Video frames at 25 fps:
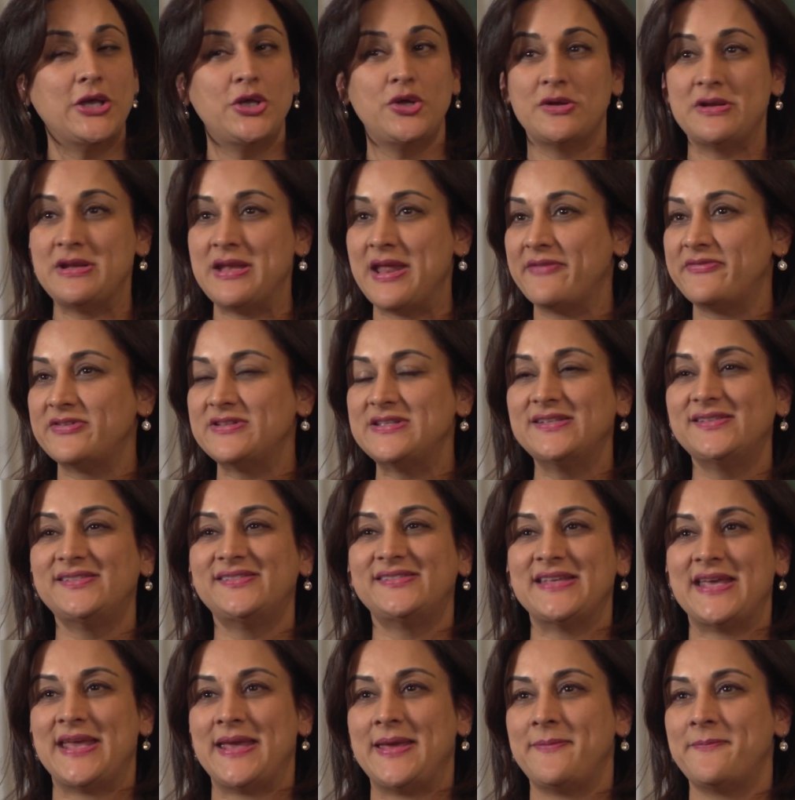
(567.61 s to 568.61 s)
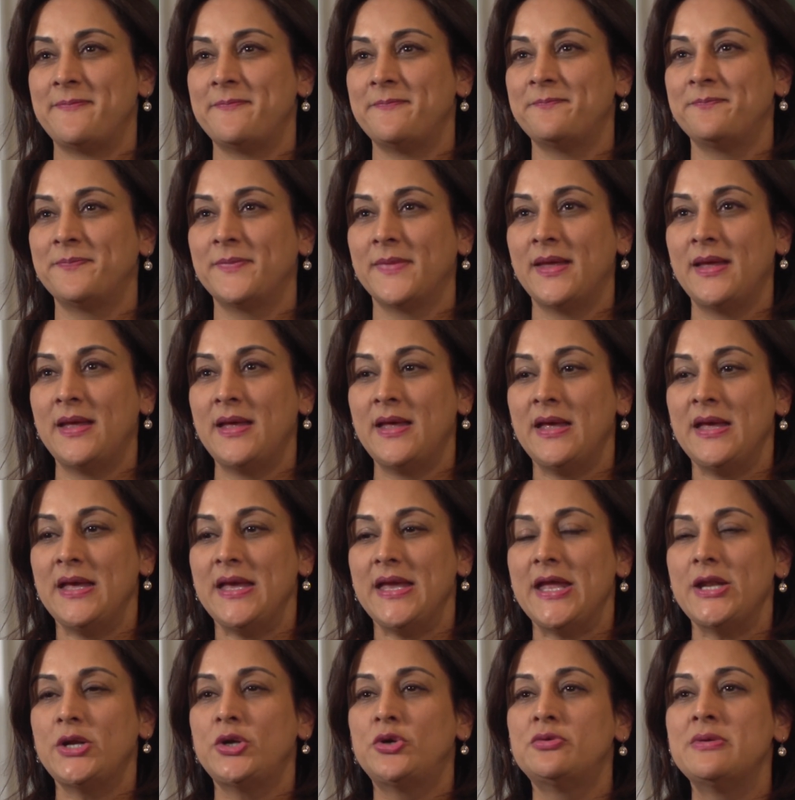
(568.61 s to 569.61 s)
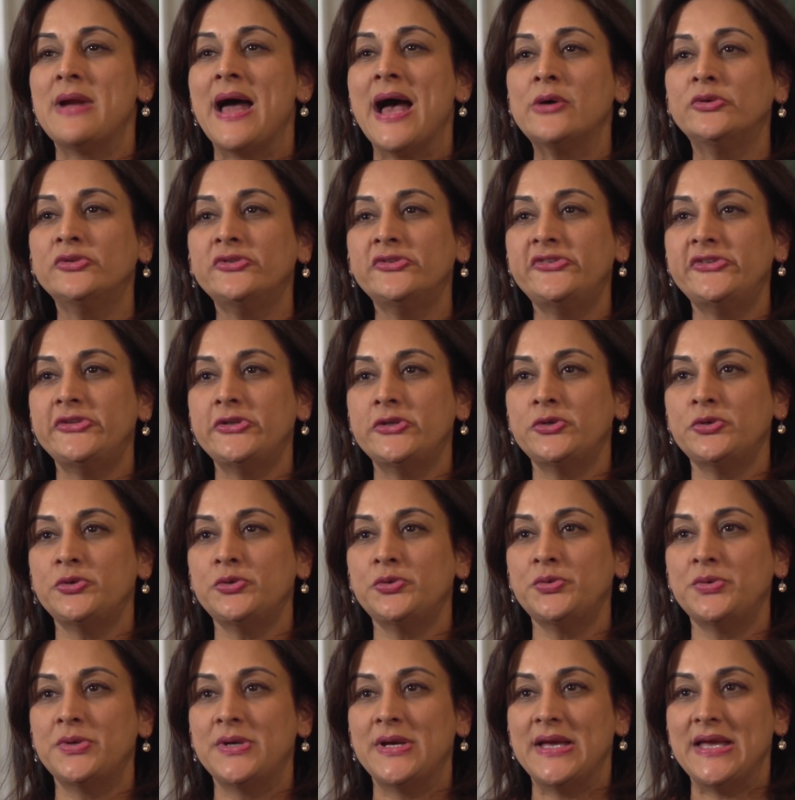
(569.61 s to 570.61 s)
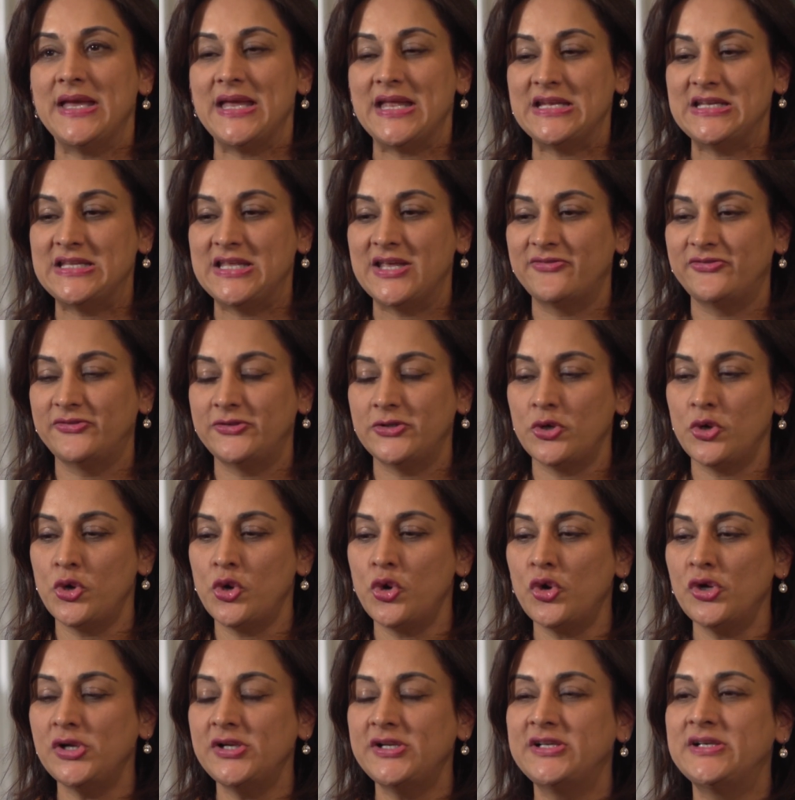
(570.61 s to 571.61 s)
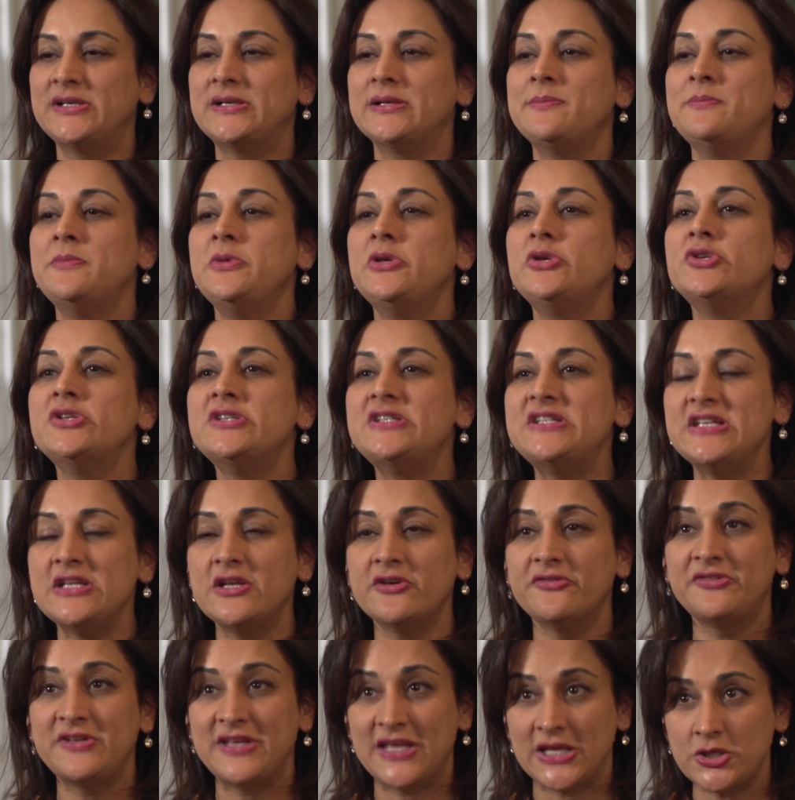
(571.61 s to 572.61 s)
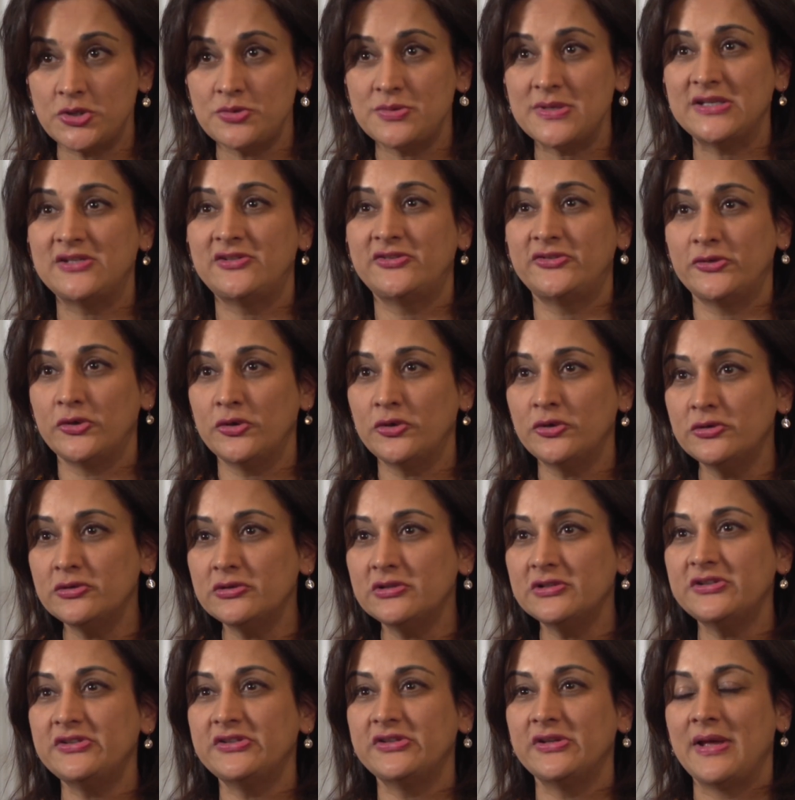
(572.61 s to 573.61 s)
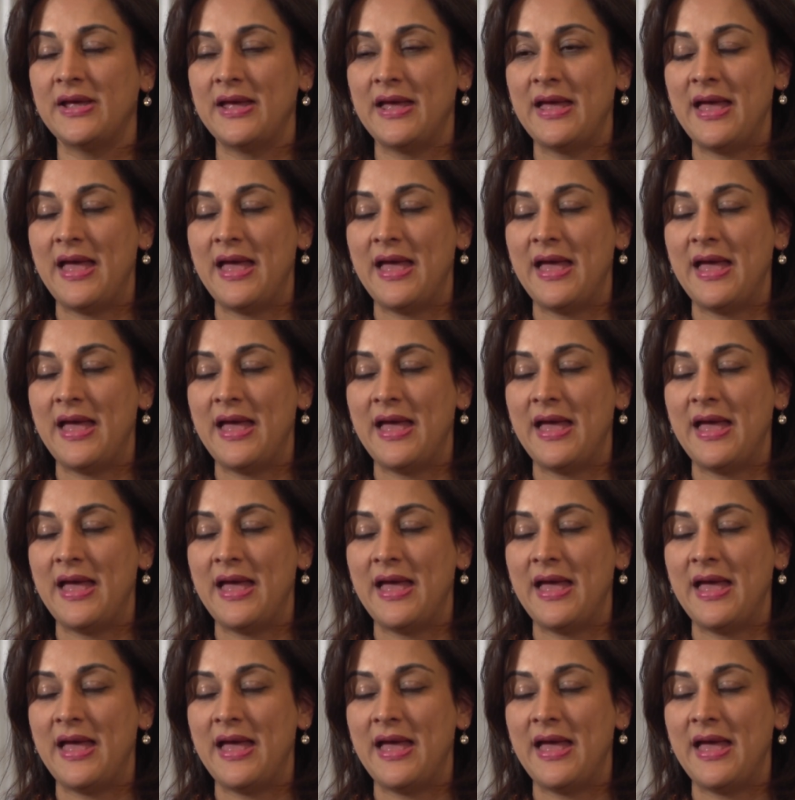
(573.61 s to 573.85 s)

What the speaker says: You're never the same. It grounds you. It gives you a whole community of kindred souls.